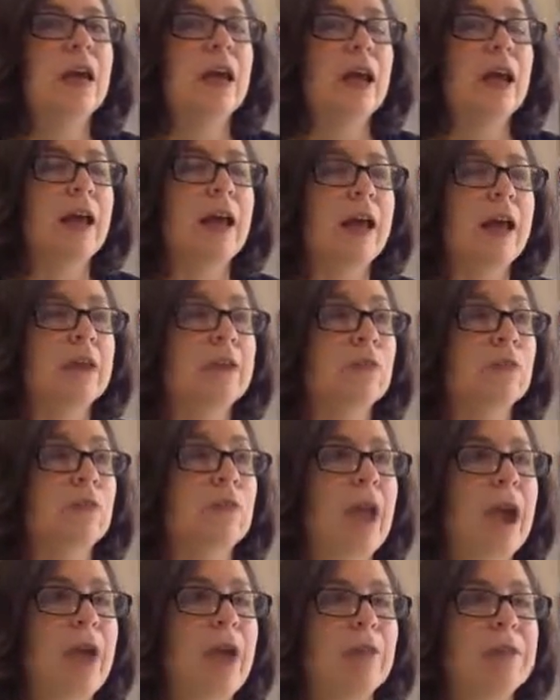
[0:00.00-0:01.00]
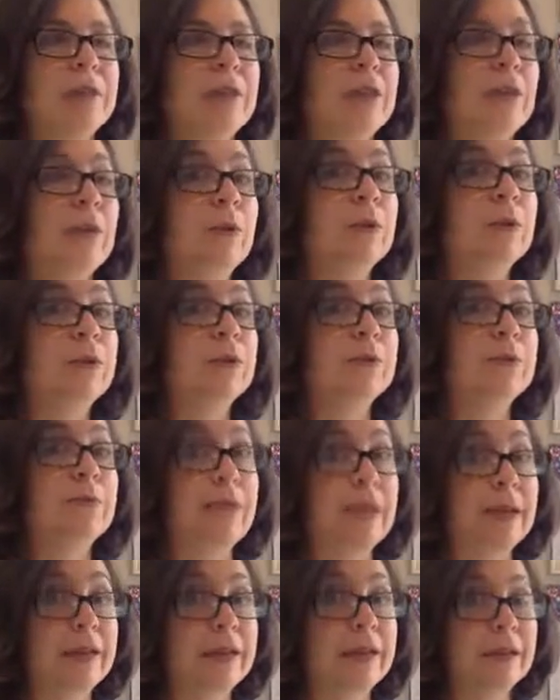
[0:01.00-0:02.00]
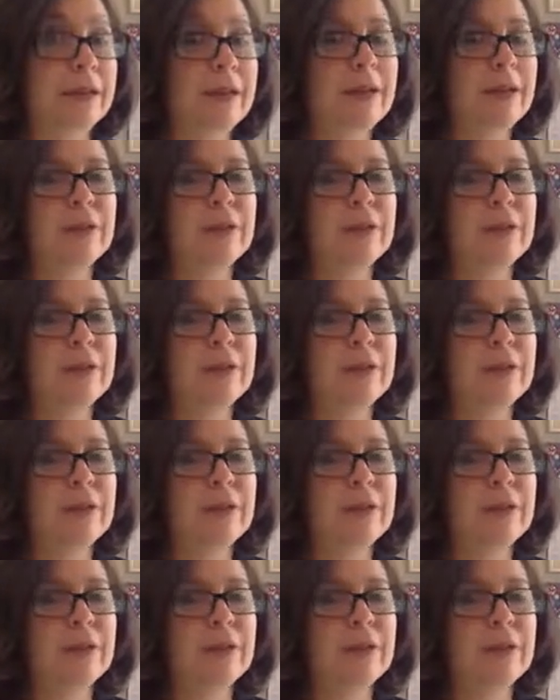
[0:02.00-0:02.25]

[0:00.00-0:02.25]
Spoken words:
and how to deal with your space.